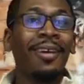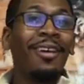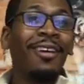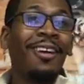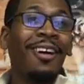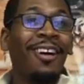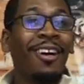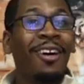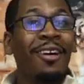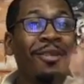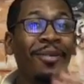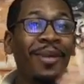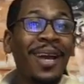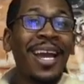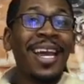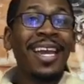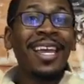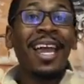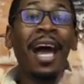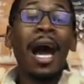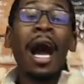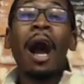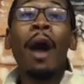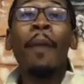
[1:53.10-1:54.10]
All
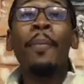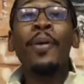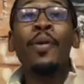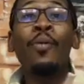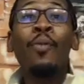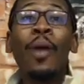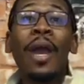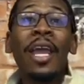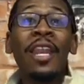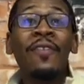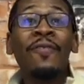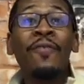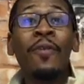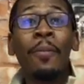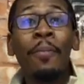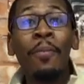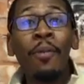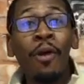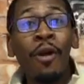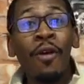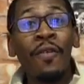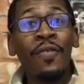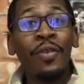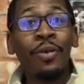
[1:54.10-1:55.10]
right, I'll be waiting for
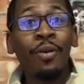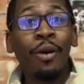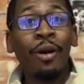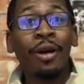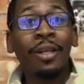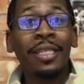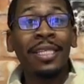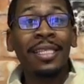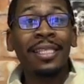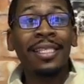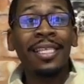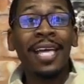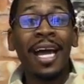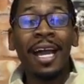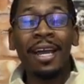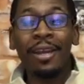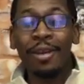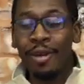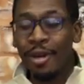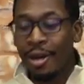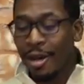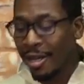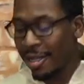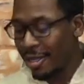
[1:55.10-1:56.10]
more of you all to sign
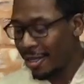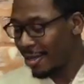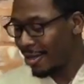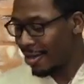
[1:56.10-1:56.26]
on.